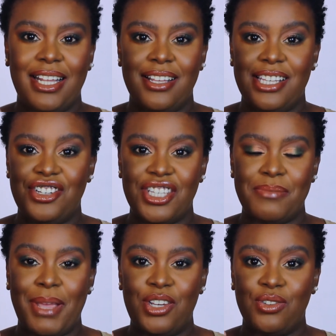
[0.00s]
because it
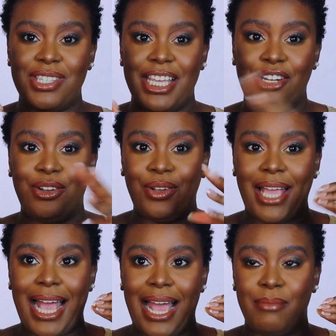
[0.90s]
just makes your skin look
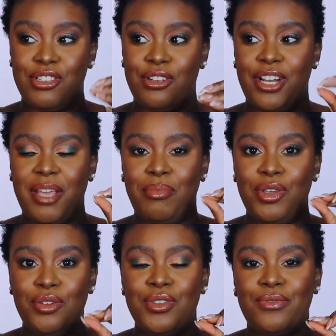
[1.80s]
absolutely
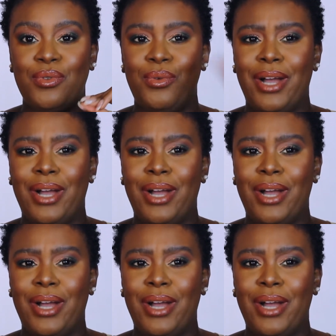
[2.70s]
beautiful